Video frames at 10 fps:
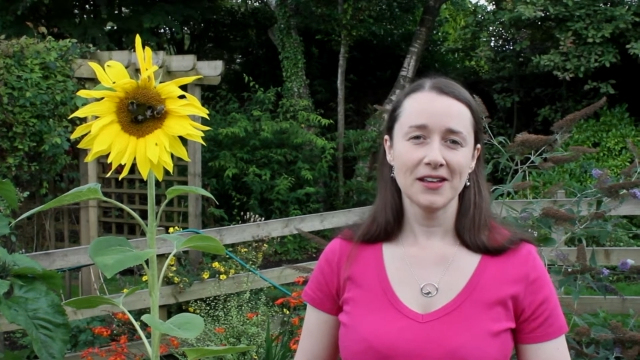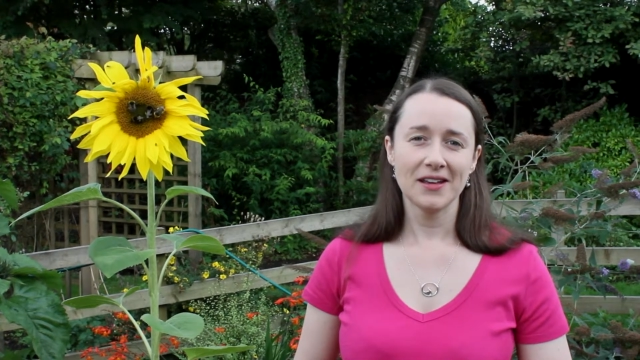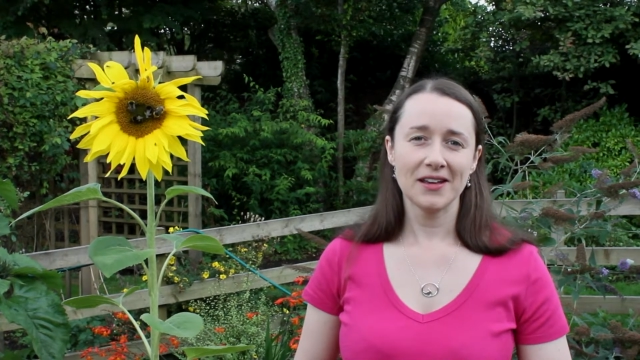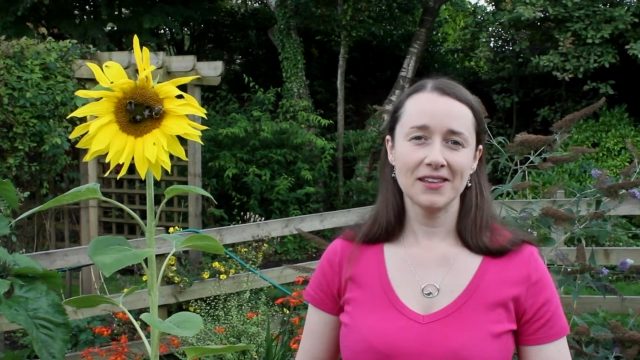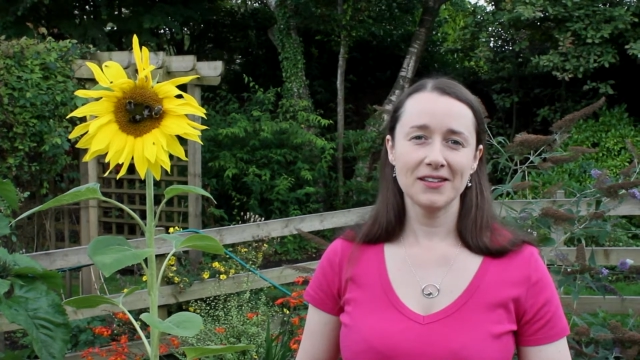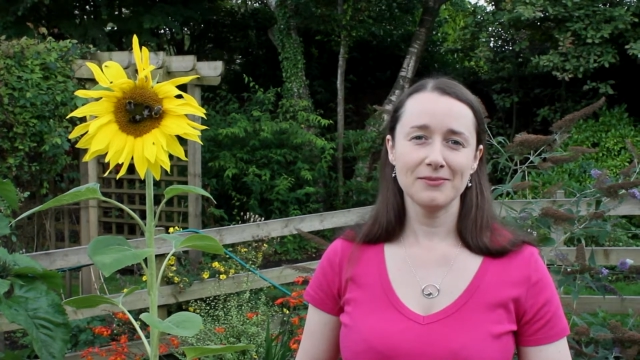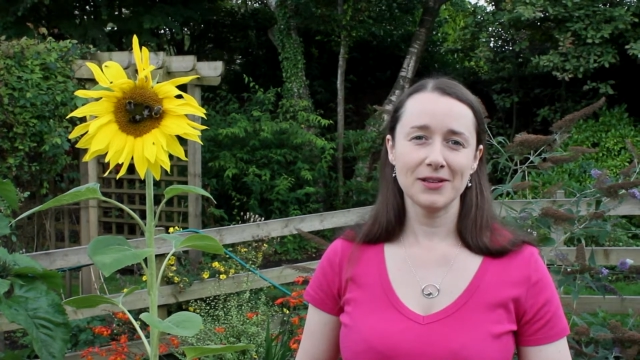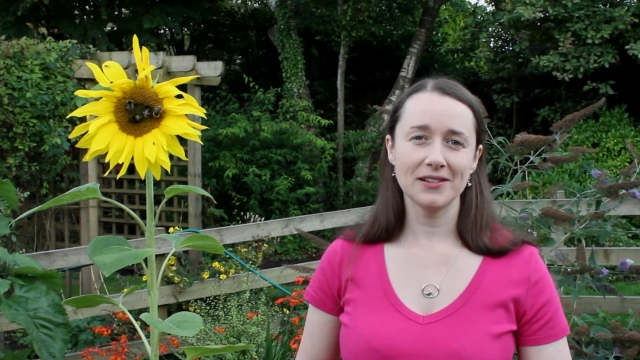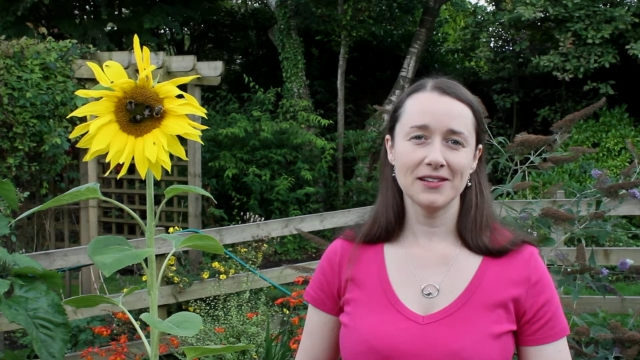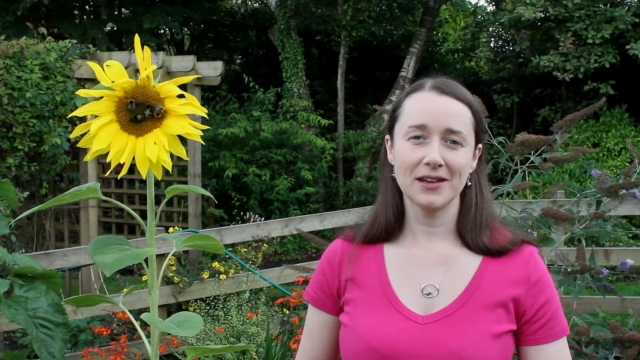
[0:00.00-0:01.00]
and they've
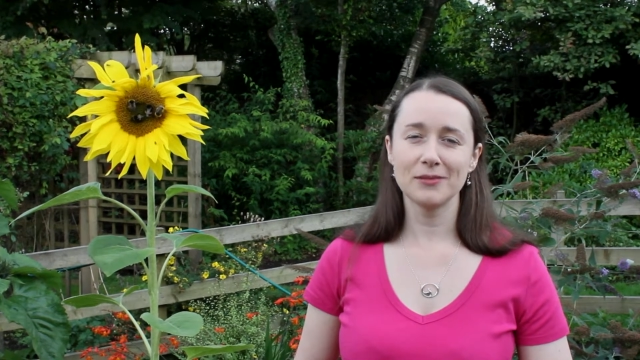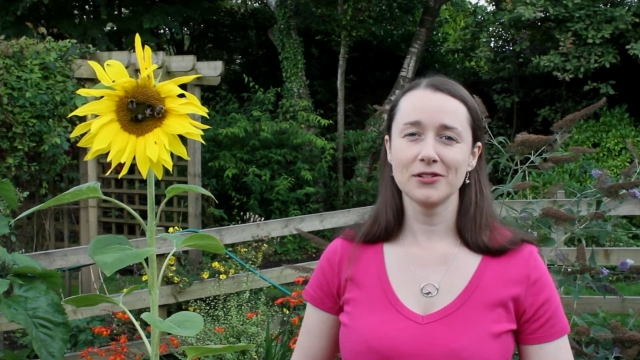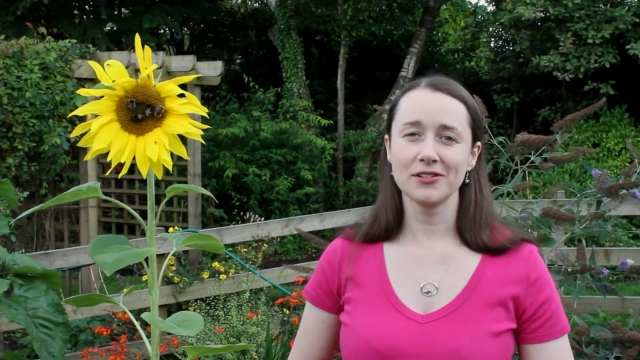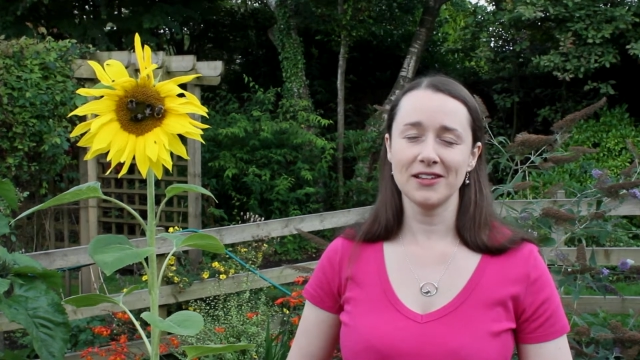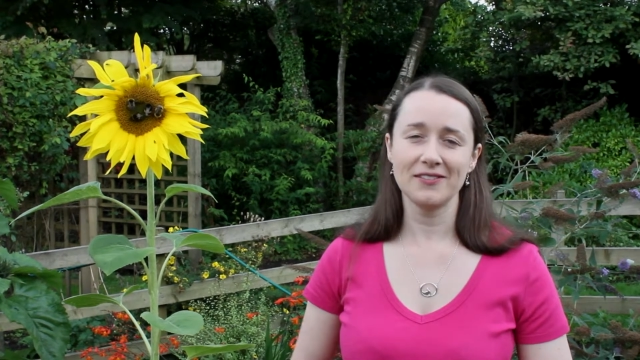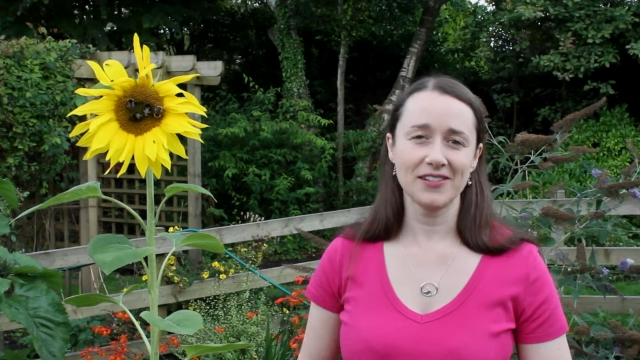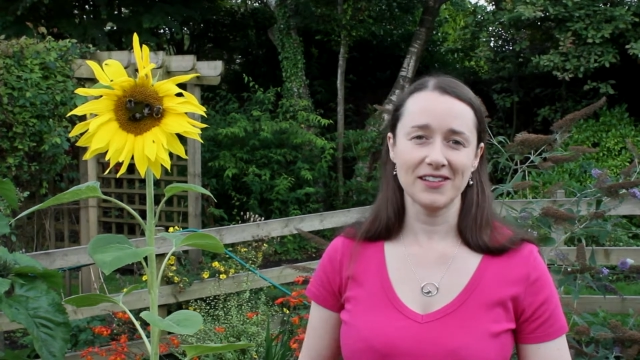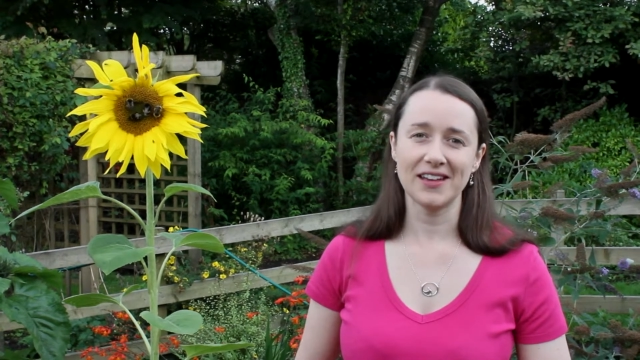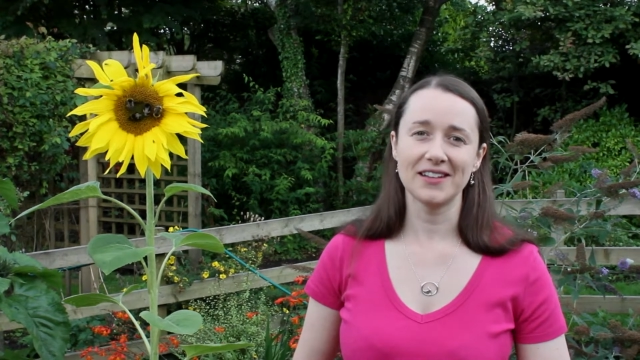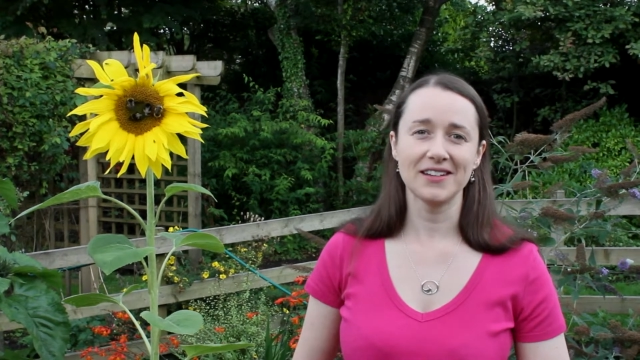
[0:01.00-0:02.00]
been absolutely
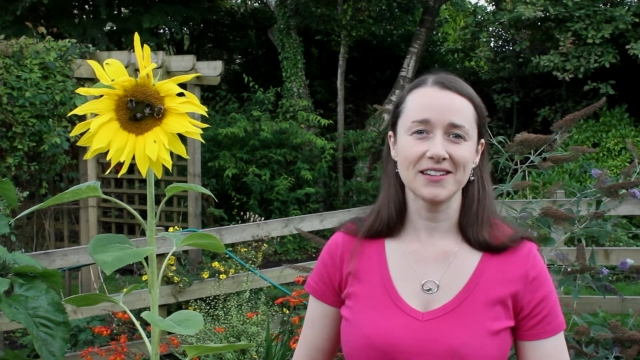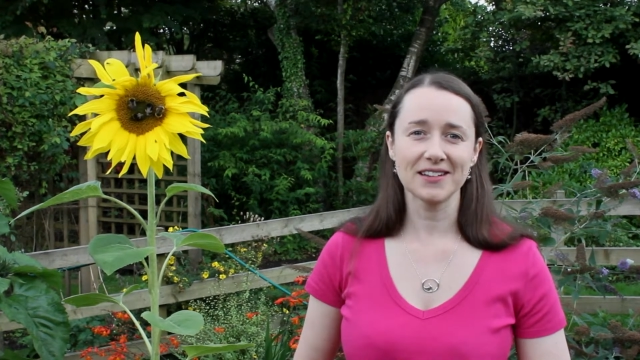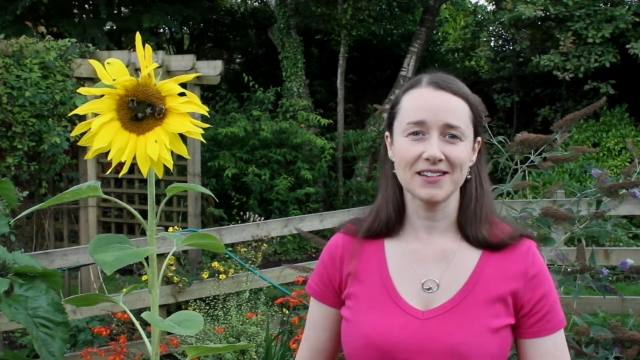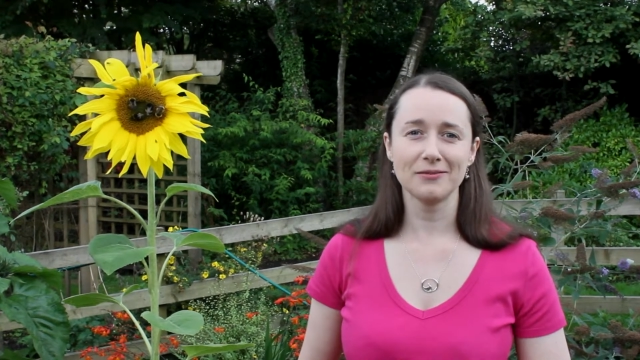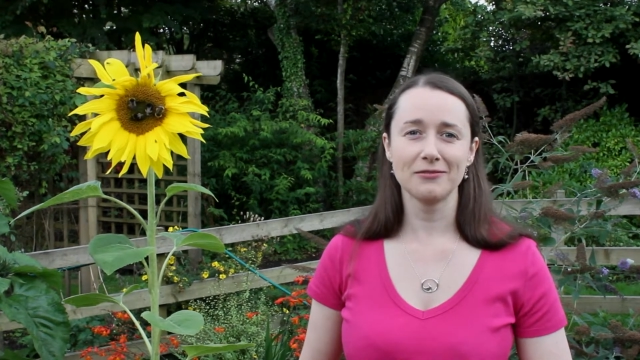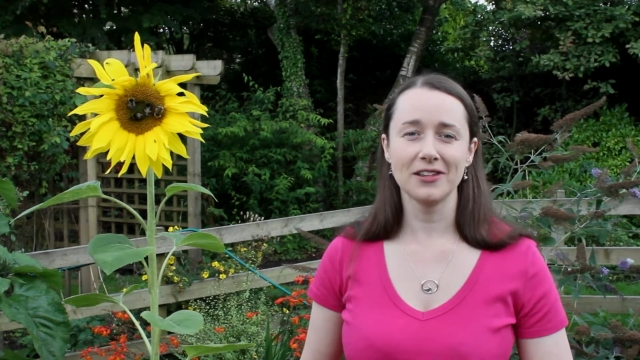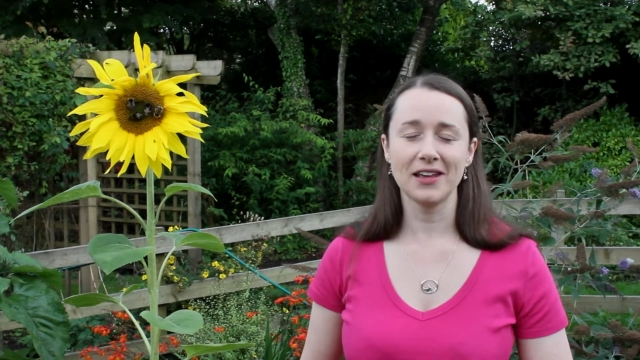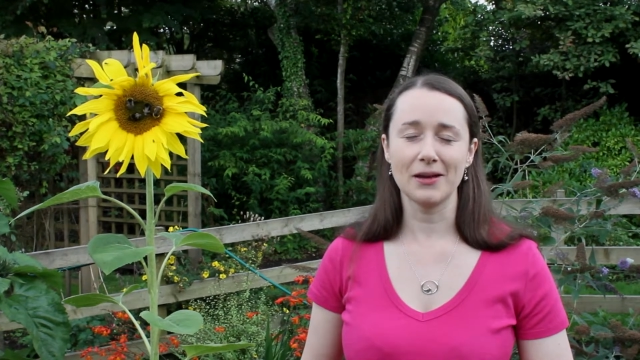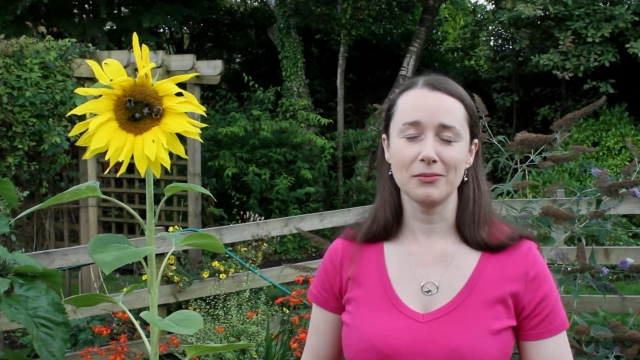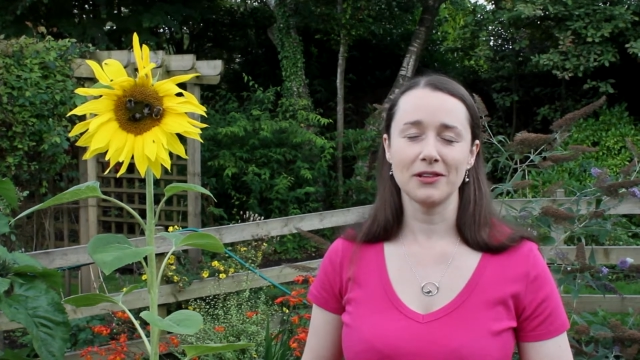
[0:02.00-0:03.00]
fantastic, and I'm really
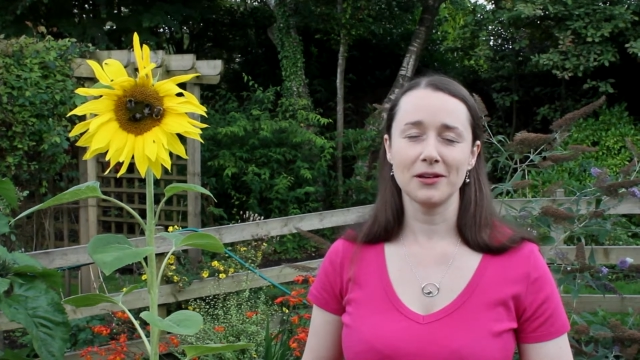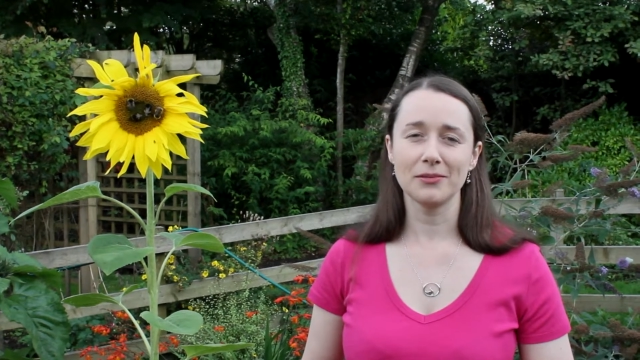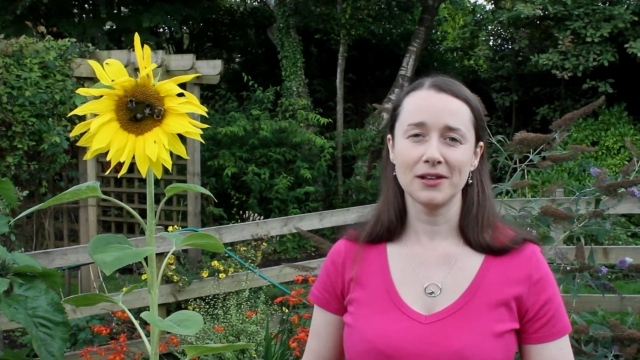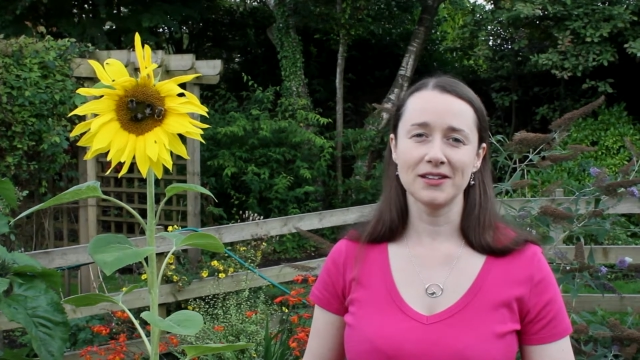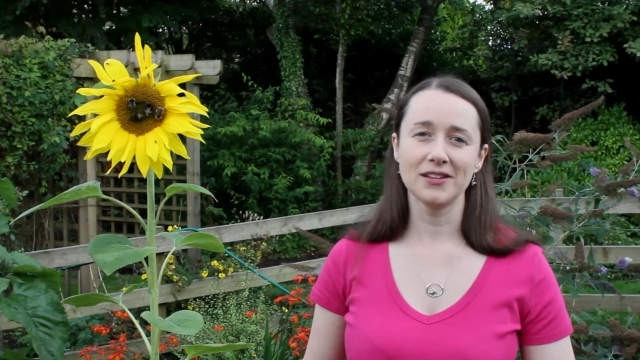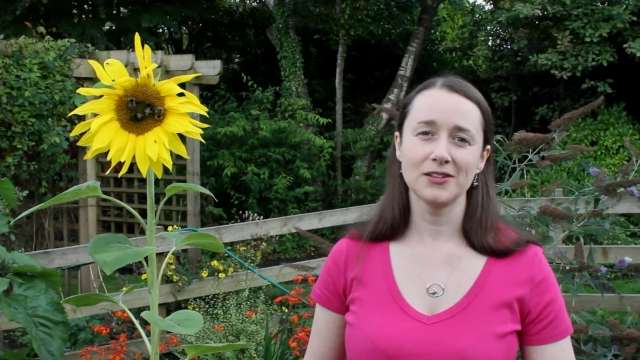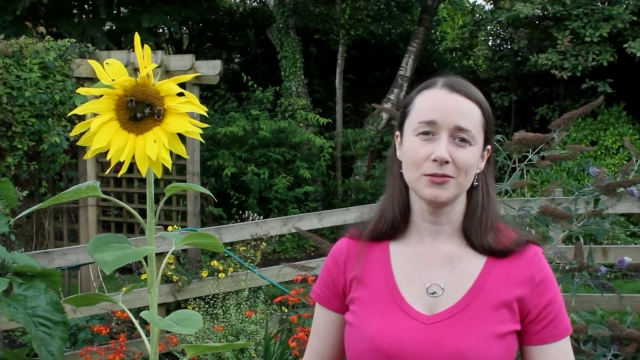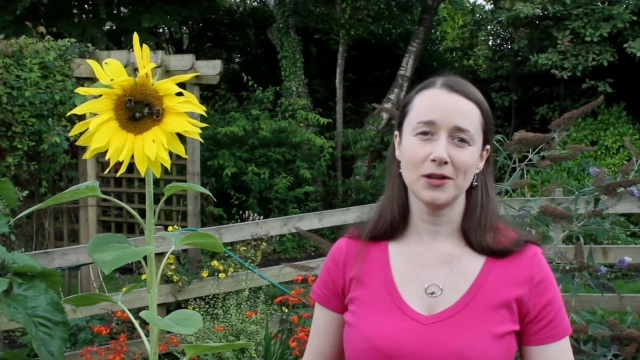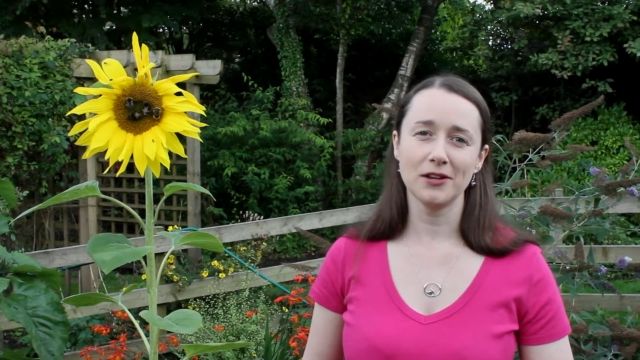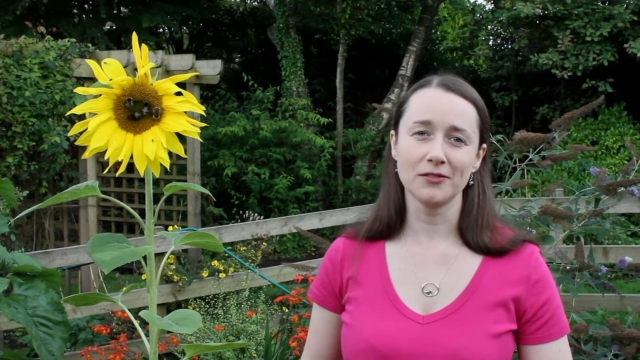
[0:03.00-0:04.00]
happy that I planted so
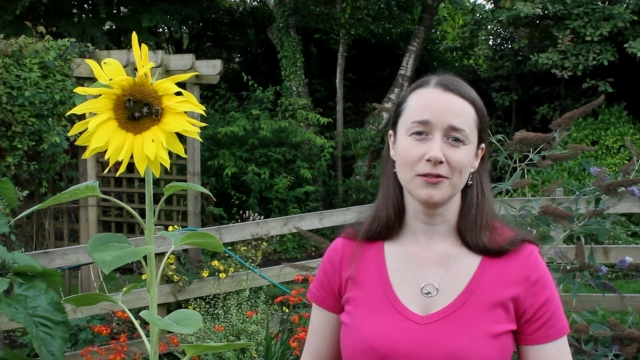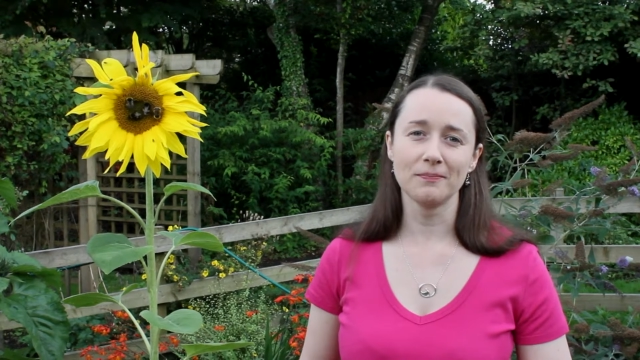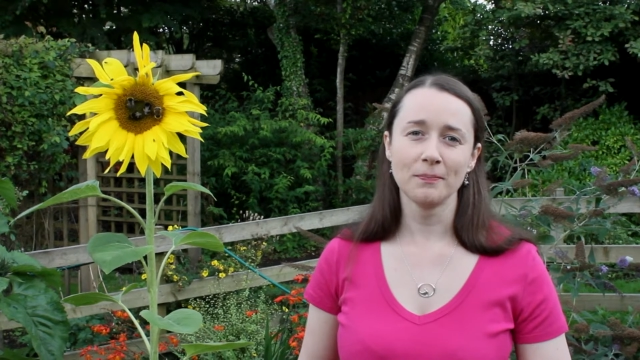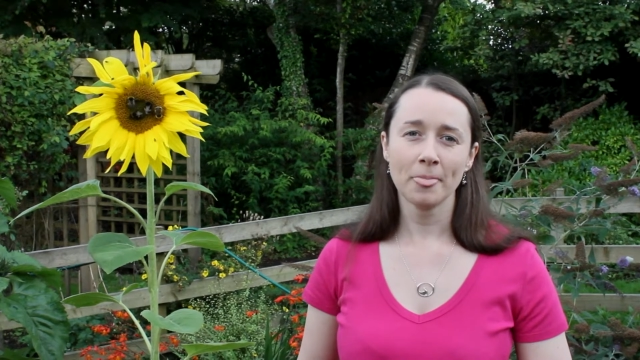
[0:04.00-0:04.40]
many of them.